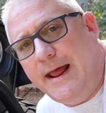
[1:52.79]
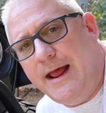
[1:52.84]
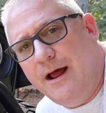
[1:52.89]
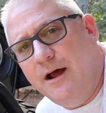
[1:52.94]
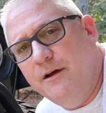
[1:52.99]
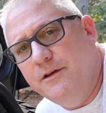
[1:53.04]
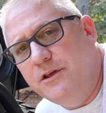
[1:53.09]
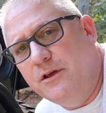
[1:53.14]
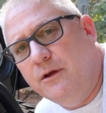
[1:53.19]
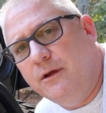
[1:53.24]

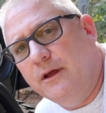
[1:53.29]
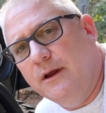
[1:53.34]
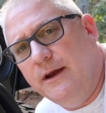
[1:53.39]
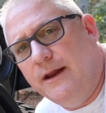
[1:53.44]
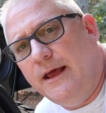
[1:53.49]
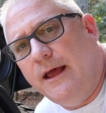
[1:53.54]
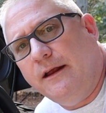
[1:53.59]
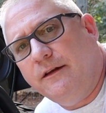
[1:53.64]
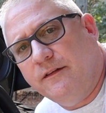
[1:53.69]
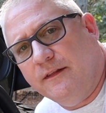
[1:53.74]
how you
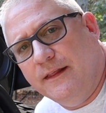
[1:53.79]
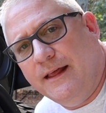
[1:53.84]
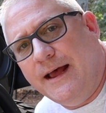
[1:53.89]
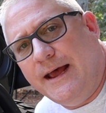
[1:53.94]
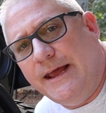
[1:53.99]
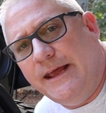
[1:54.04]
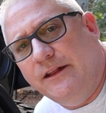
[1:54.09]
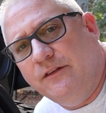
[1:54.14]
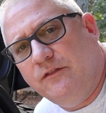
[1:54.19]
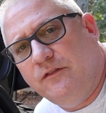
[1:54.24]
connect
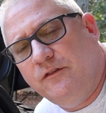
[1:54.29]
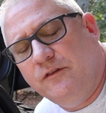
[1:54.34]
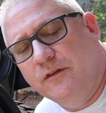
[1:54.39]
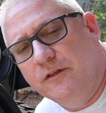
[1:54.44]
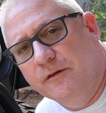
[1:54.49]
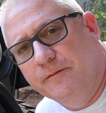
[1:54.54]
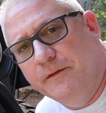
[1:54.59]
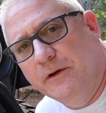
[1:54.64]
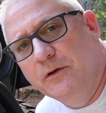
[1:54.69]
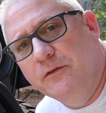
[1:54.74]
lights to
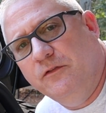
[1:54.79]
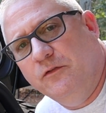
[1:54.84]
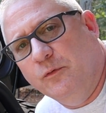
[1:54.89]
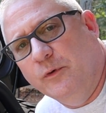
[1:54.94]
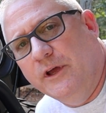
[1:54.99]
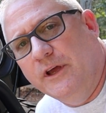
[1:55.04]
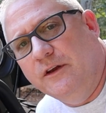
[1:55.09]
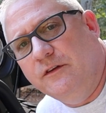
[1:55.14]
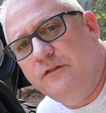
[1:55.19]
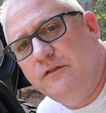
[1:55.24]
the
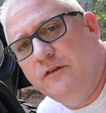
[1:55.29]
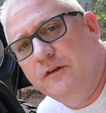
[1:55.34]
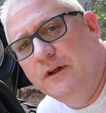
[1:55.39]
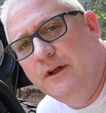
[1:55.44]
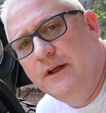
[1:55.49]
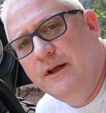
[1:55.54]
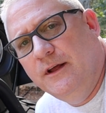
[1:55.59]
VoSwitch.